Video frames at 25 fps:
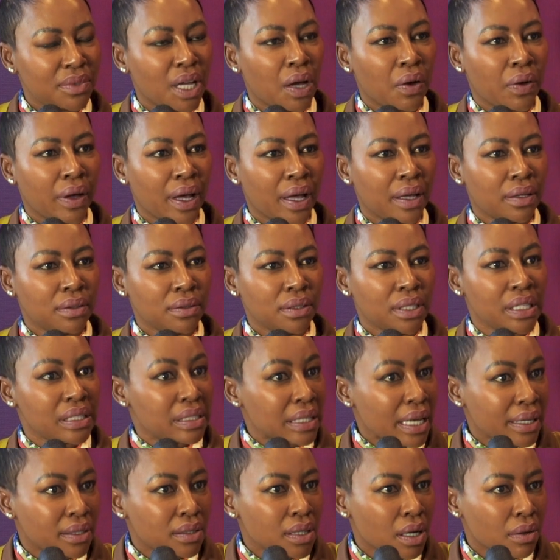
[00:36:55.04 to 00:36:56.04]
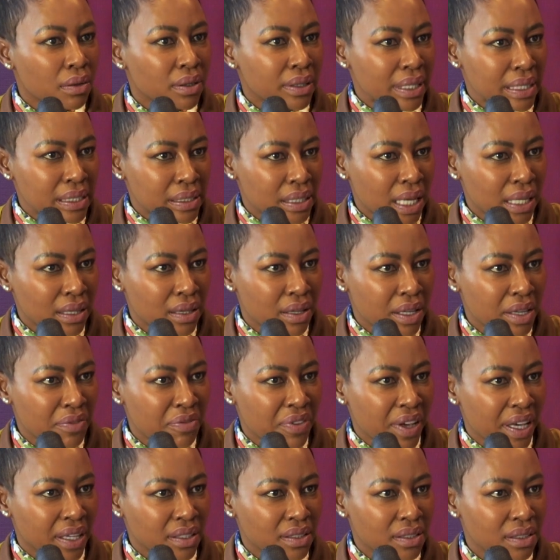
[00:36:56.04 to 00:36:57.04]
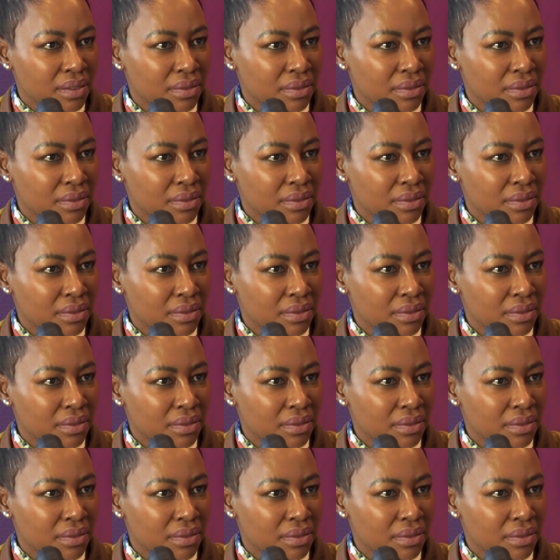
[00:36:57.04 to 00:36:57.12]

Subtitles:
Okay. Is that the effect?